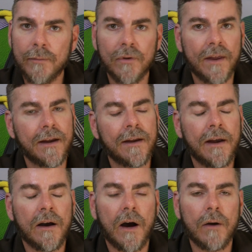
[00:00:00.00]
people there,
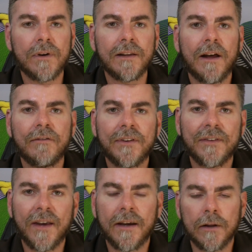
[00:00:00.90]
I would love to
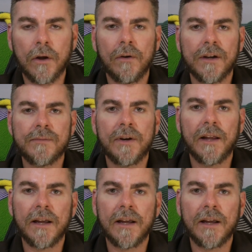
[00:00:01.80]
say hello as well.